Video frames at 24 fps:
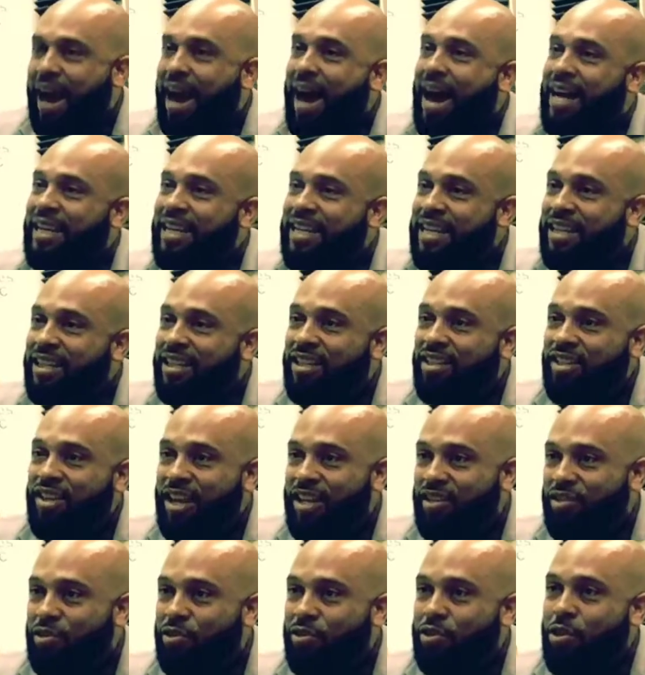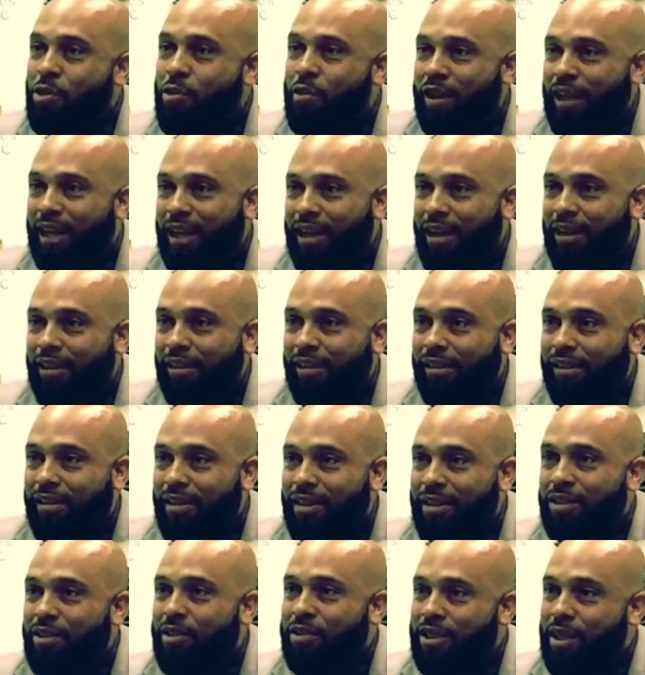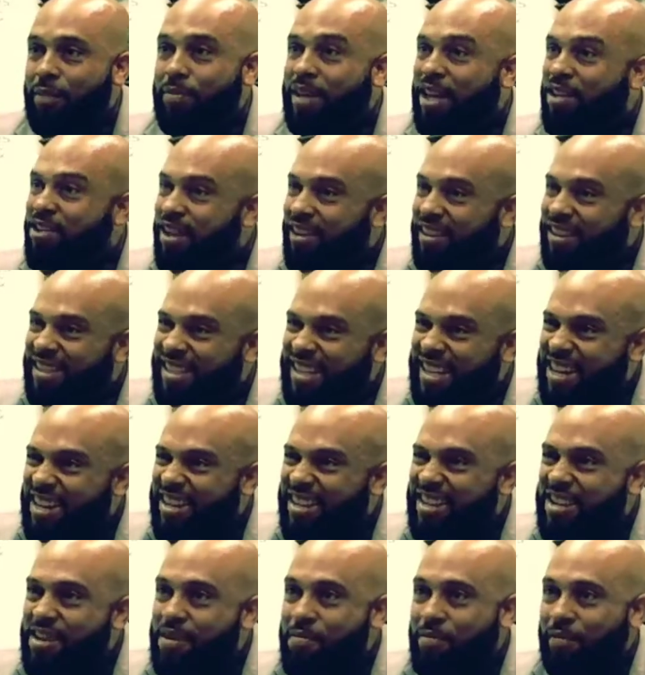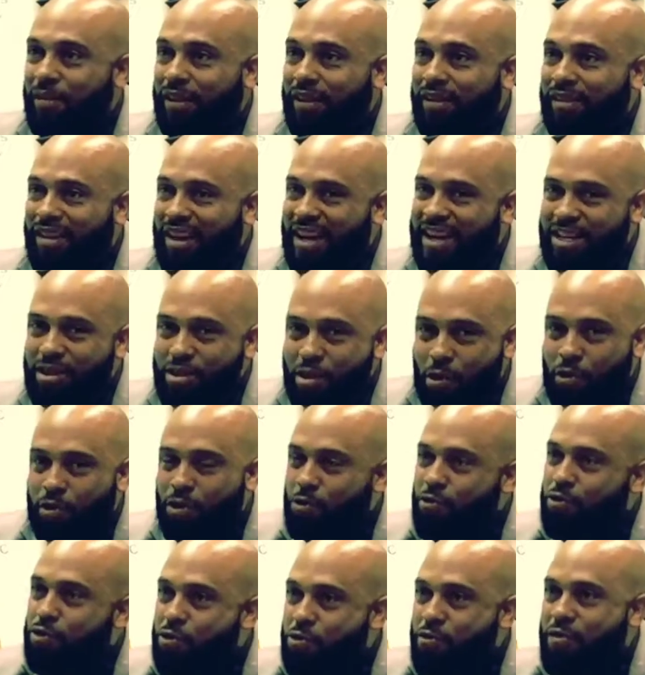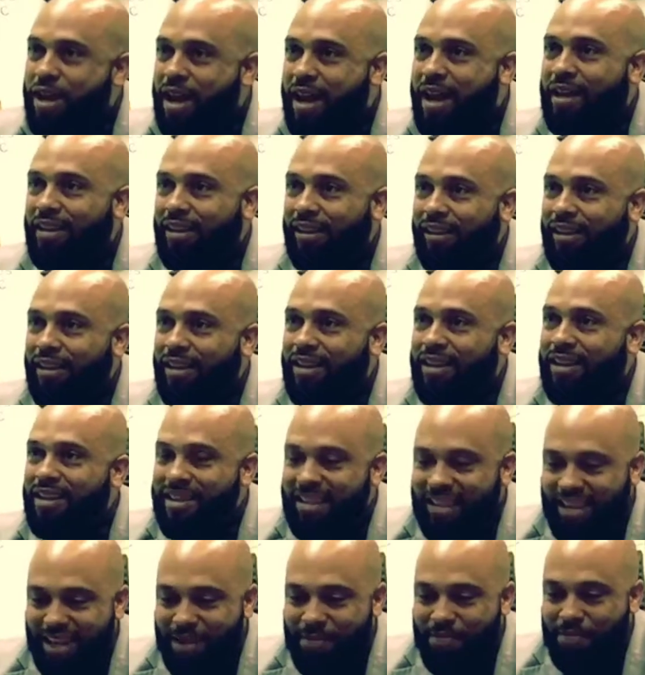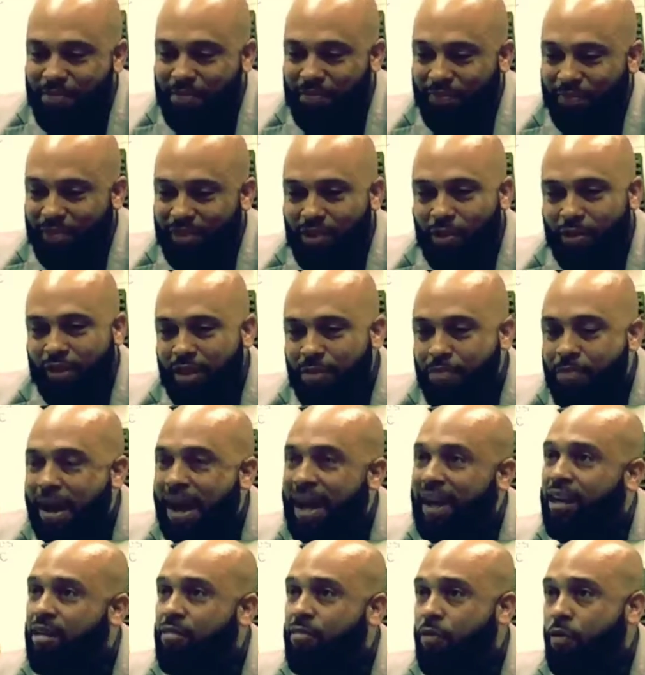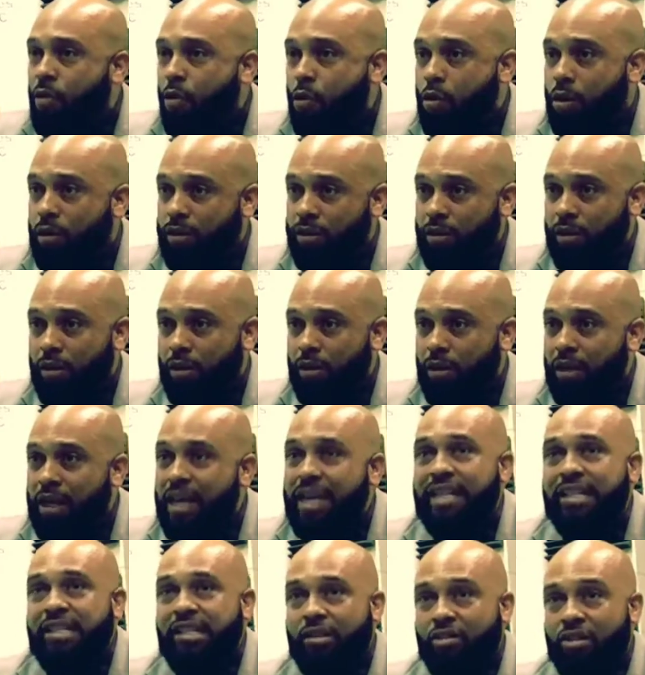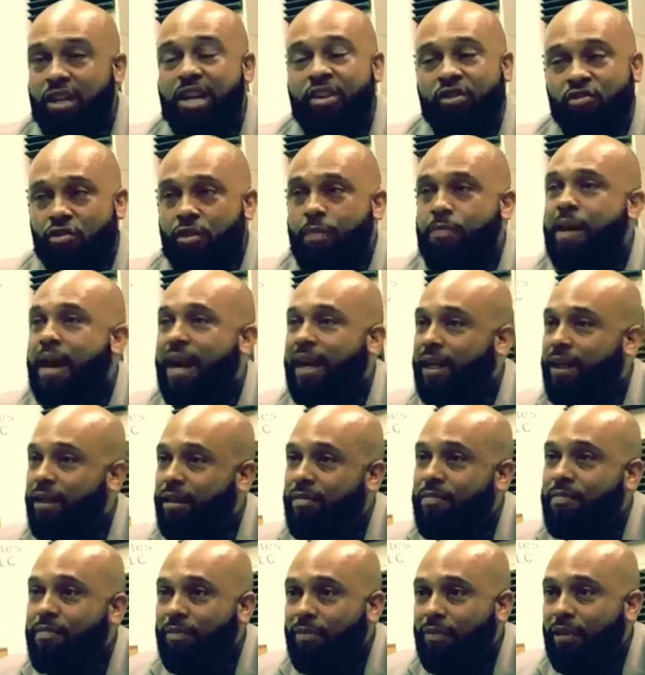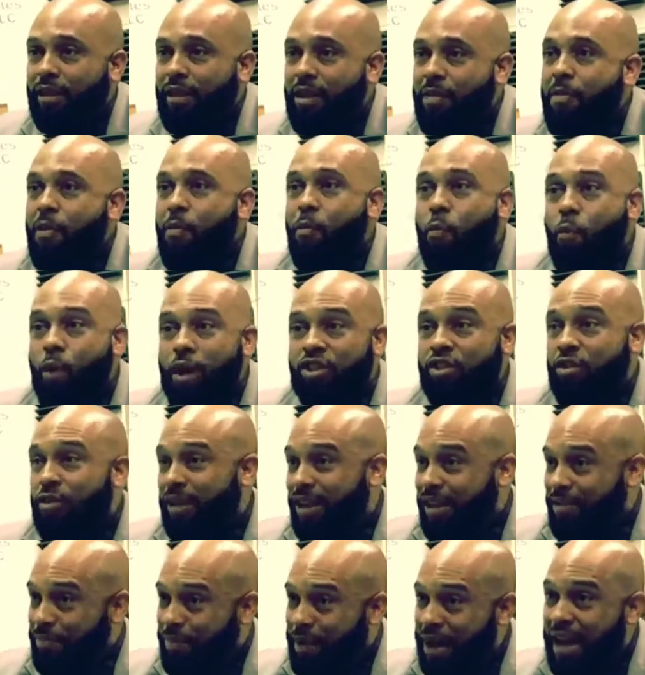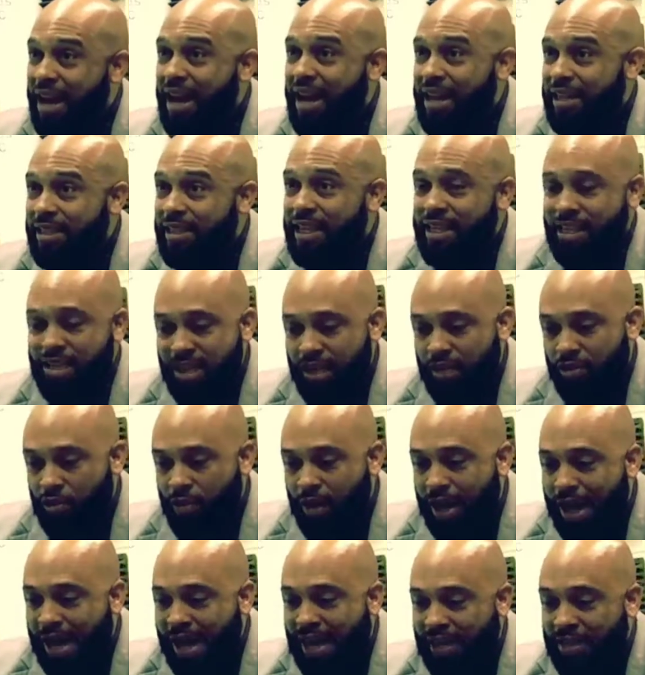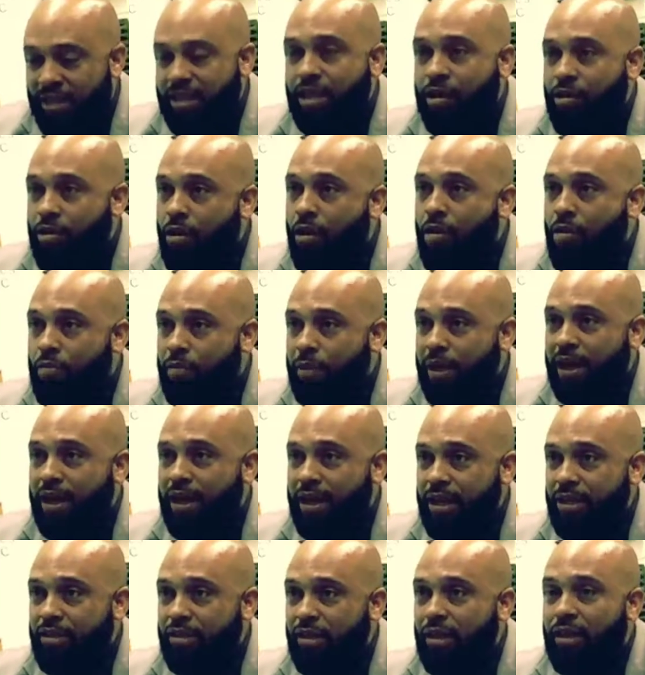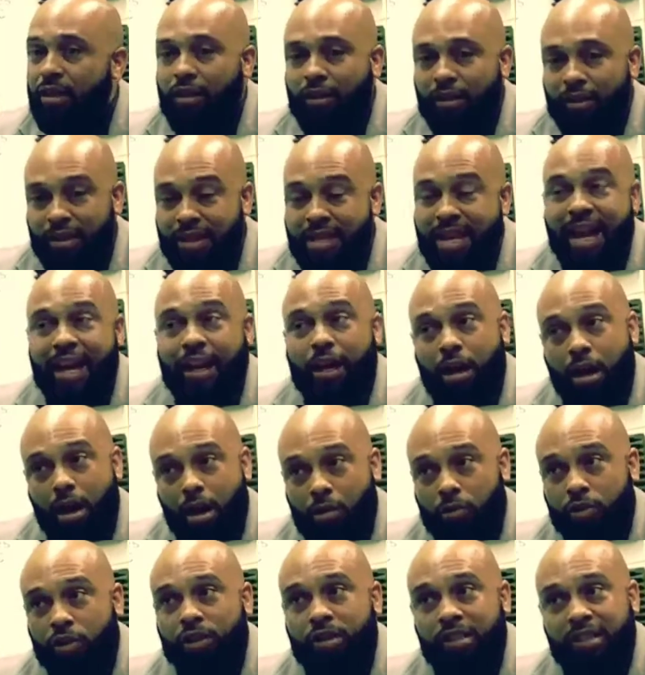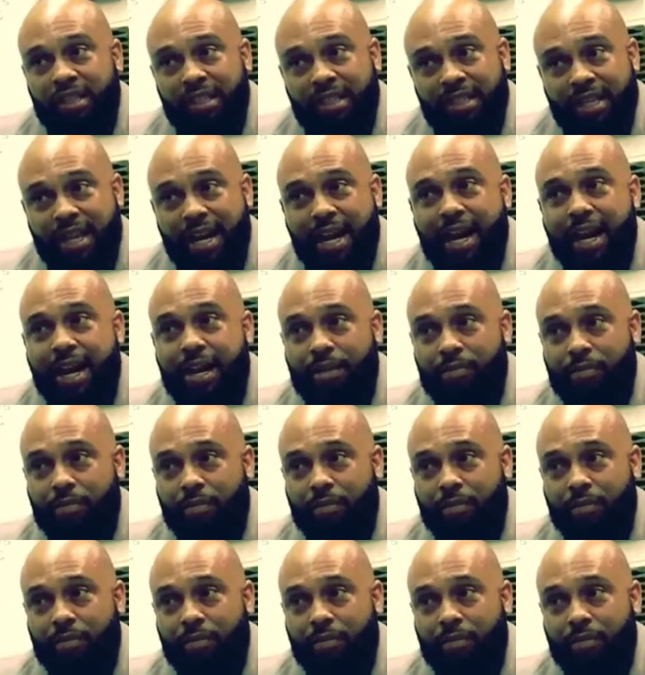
I needed to change the storyline. So sometimes you have to tell them. It's like, no, don't do that. So it's a back and forth. It's dramatic, but once you get past and get your idea on page, that costs, because it's time.